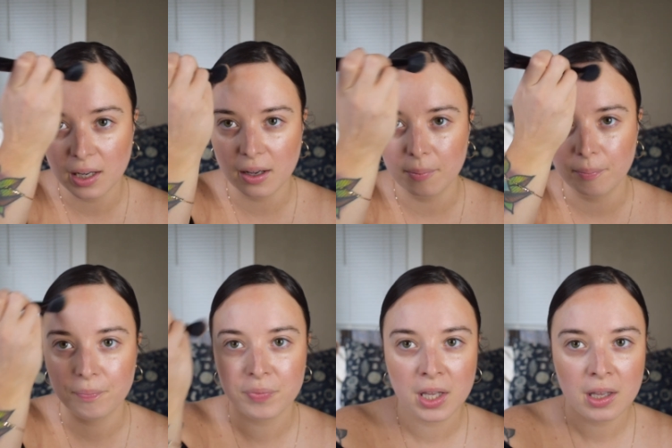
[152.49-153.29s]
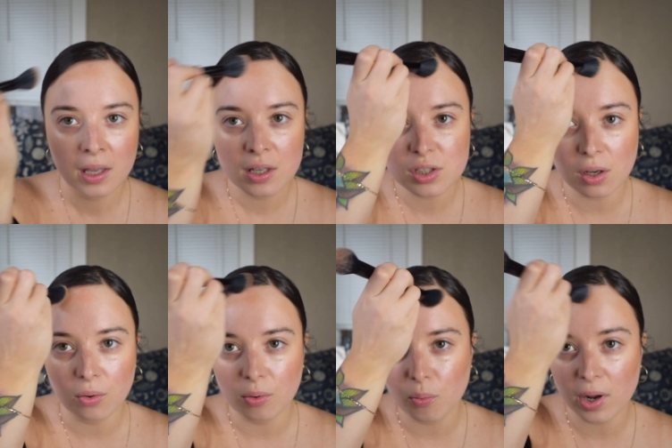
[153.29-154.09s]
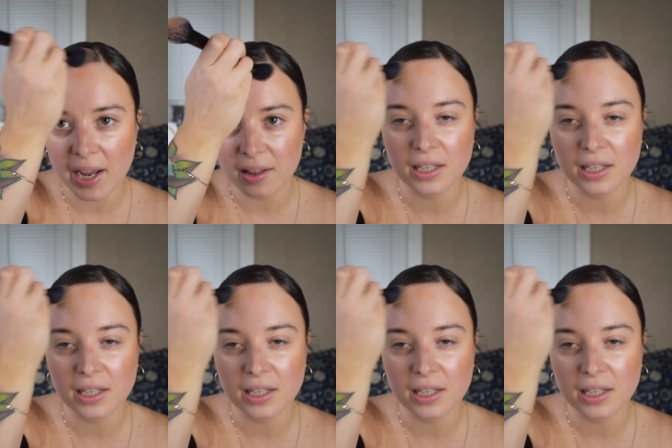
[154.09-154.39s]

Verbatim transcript: Um, so what I